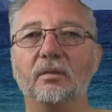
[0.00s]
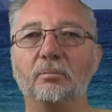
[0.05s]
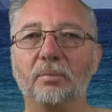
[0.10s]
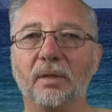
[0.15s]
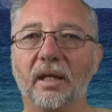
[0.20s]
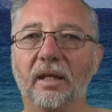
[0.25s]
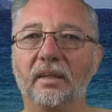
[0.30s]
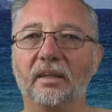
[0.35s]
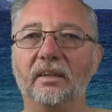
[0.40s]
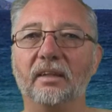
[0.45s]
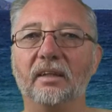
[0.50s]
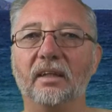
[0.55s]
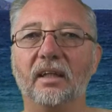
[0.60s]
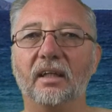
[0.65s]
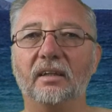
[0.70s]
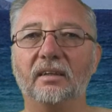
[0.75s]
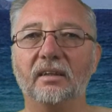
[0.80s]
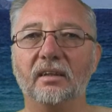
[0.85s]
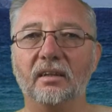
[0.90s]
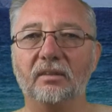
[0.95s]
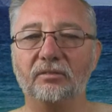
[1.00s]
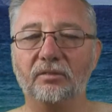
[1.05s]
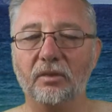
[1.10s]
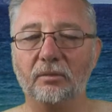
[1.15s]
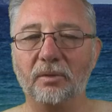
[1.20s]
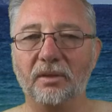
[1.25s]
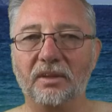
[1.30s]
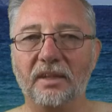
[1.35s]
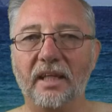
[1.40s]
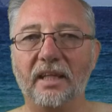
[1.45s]
But
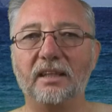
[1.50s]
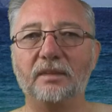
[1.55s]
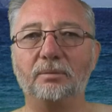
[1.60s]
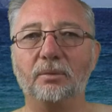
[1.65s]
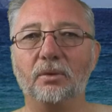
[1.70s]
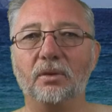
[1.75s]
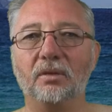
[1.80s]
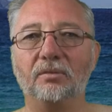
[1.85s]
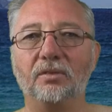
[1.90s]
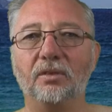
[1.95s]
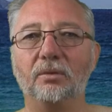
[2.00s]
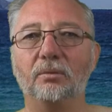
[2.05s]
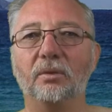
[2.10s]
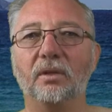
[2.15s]
from a tax point of view,